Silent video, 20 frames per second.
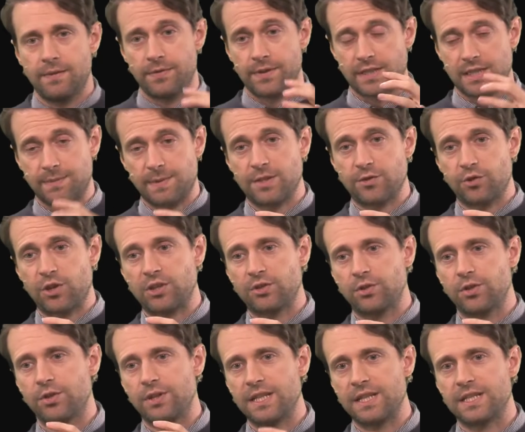The same
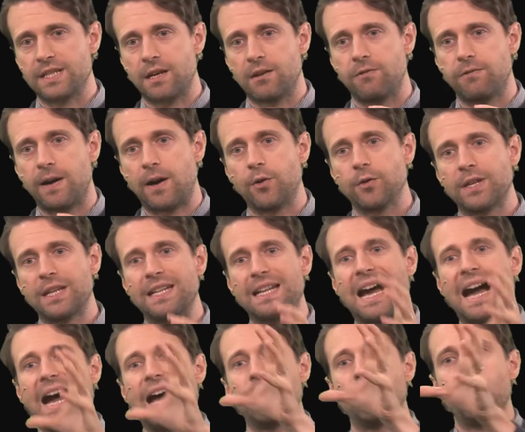extractor is now found in
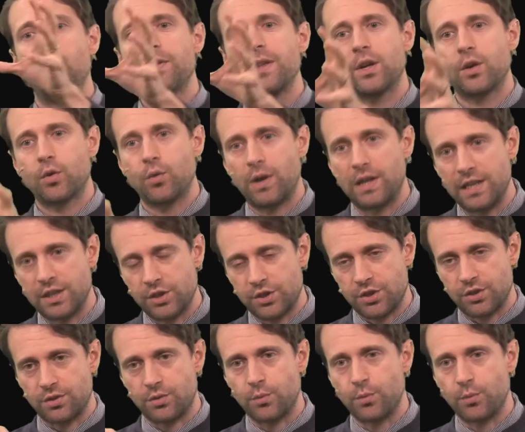another coalition